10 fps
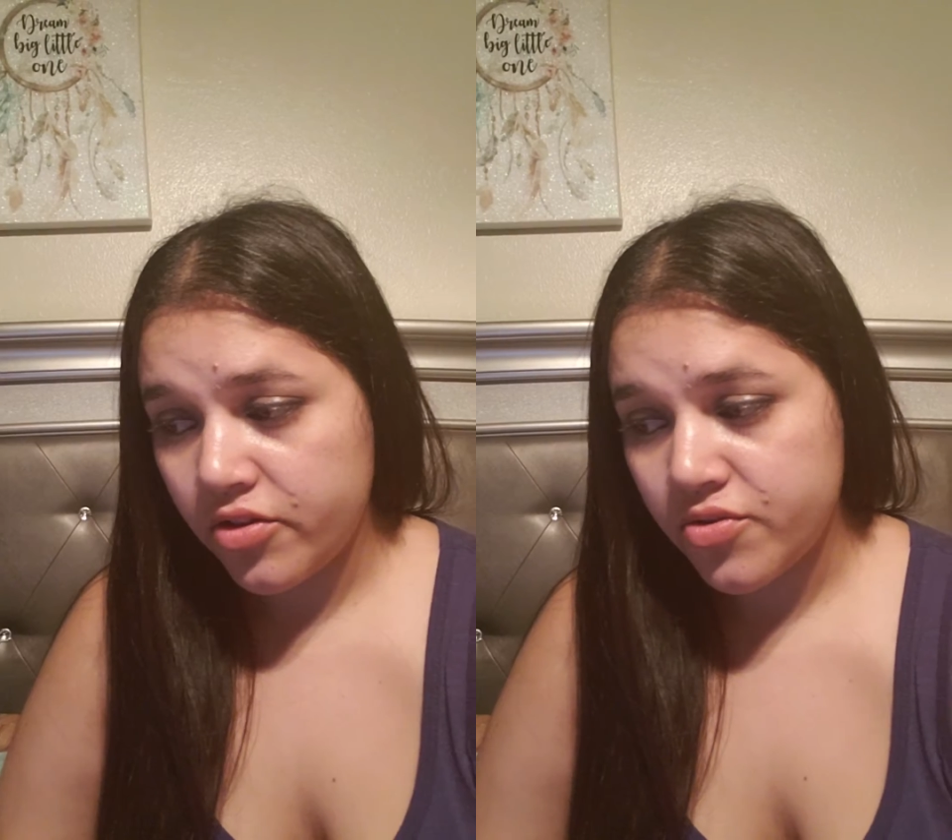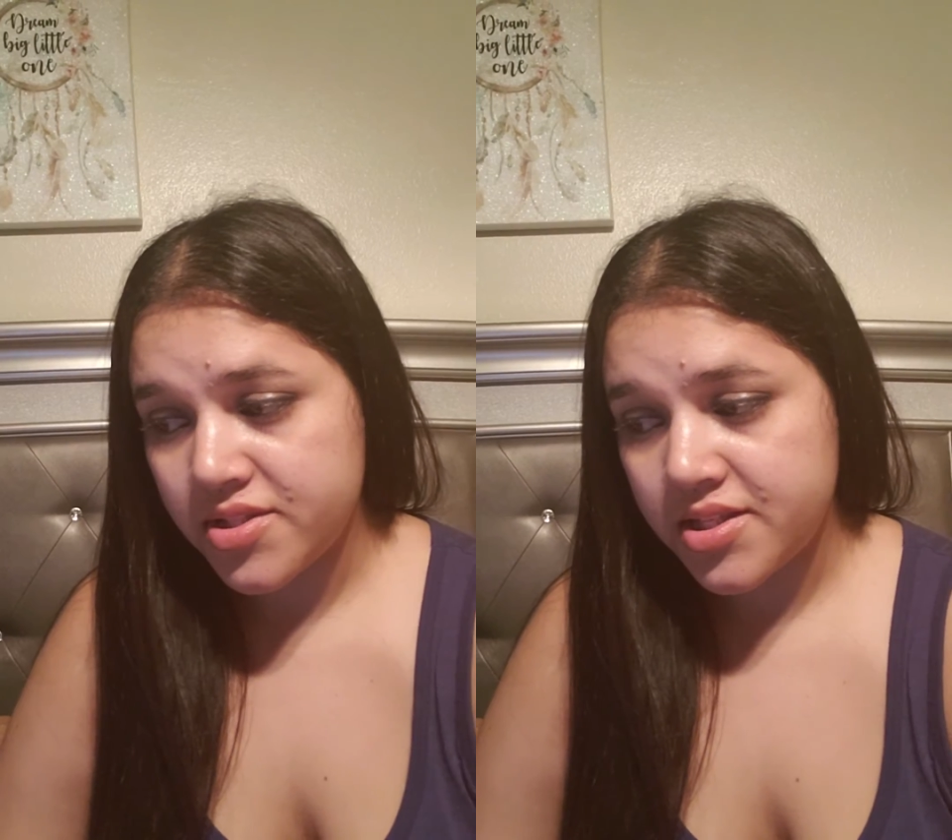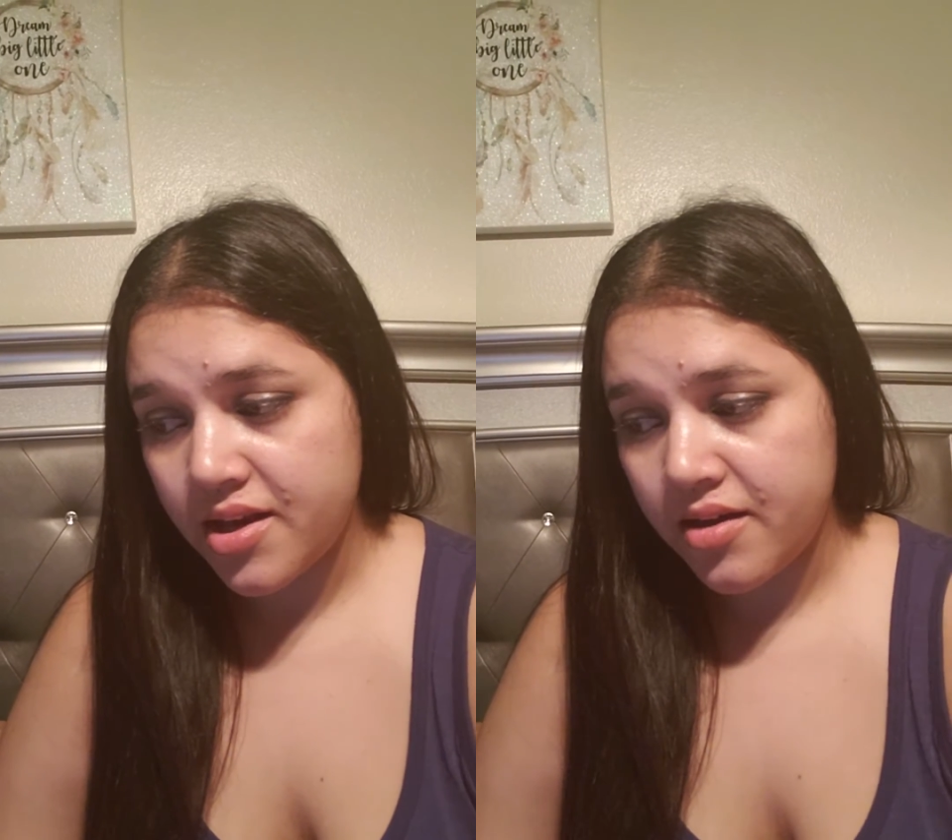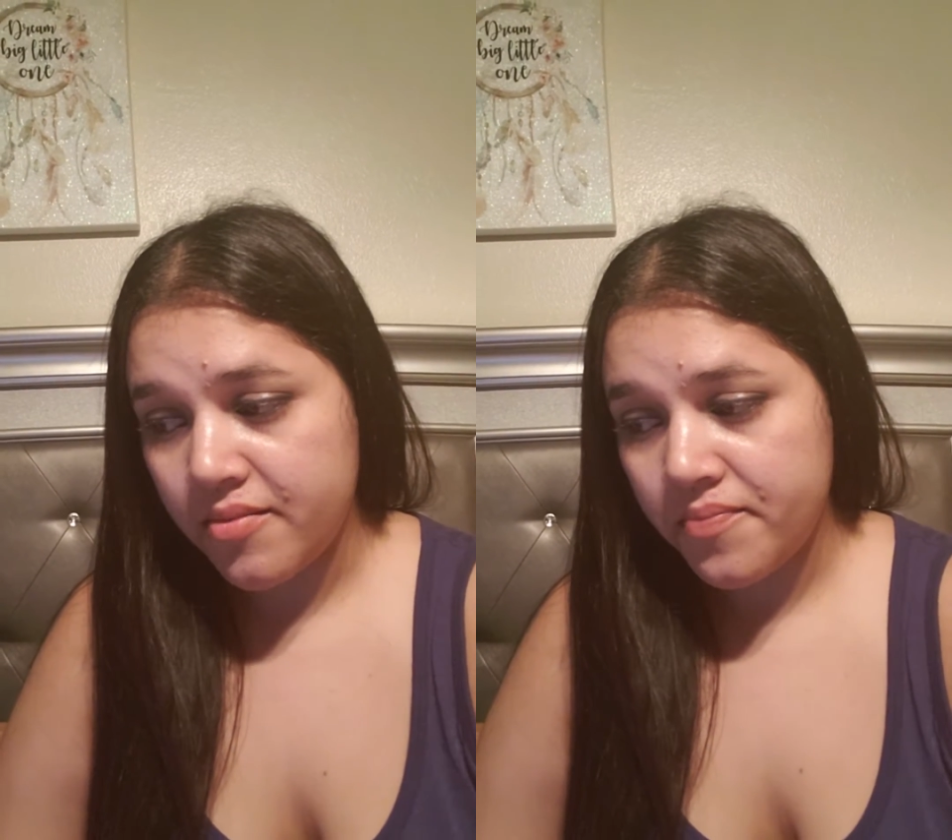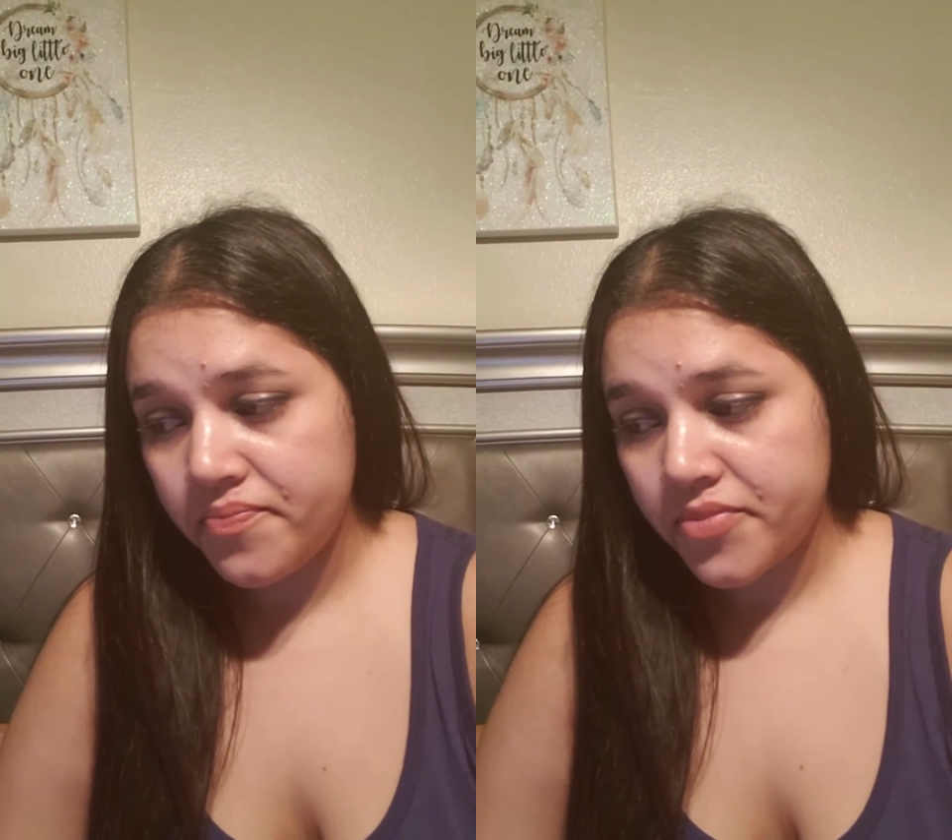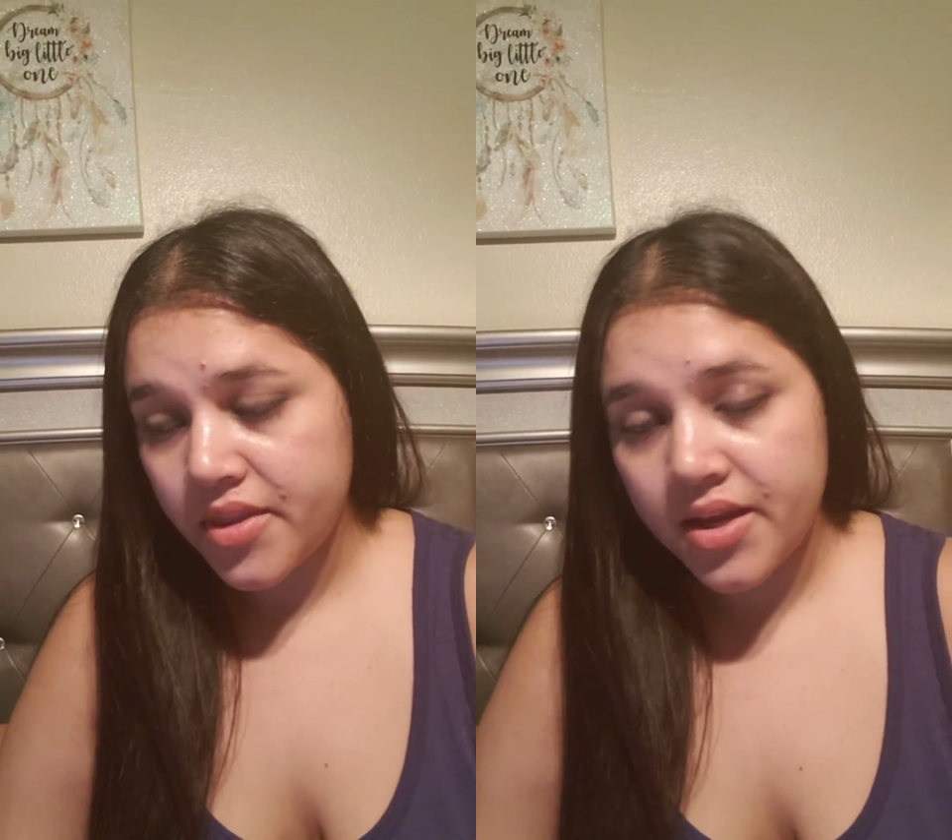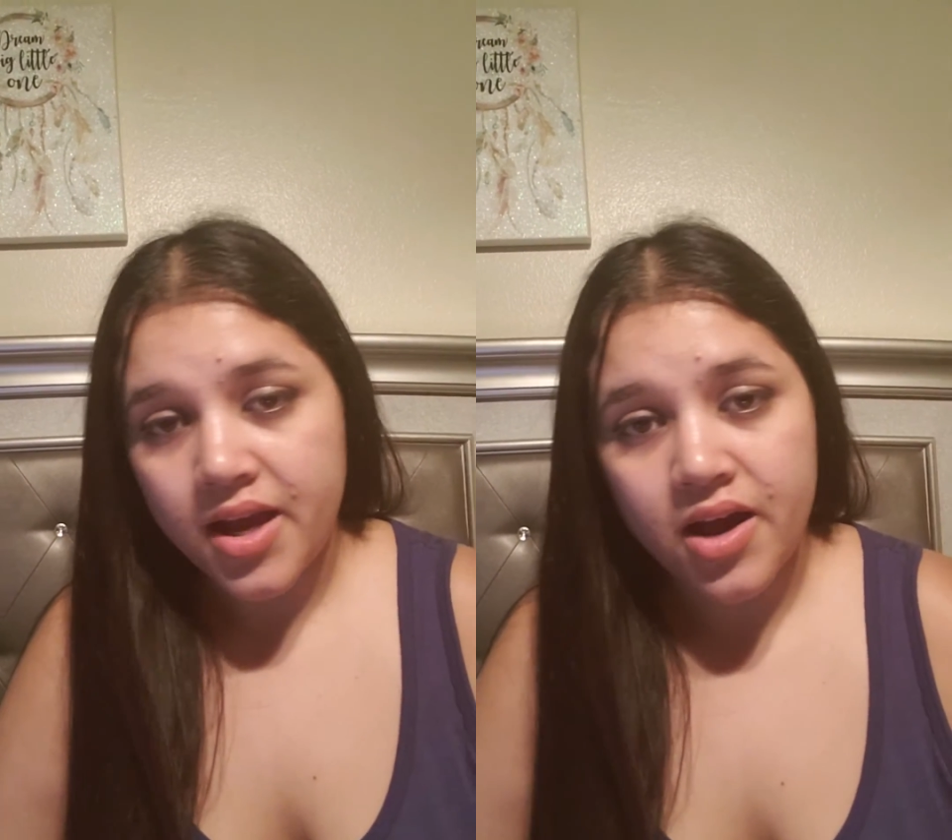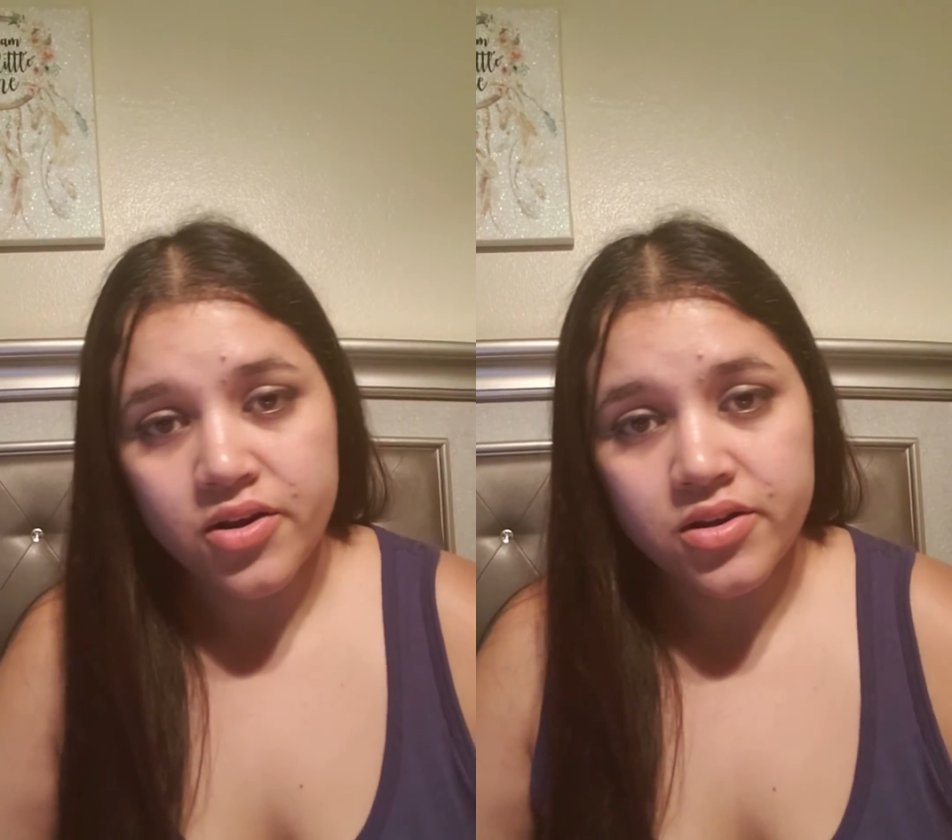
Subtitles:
those how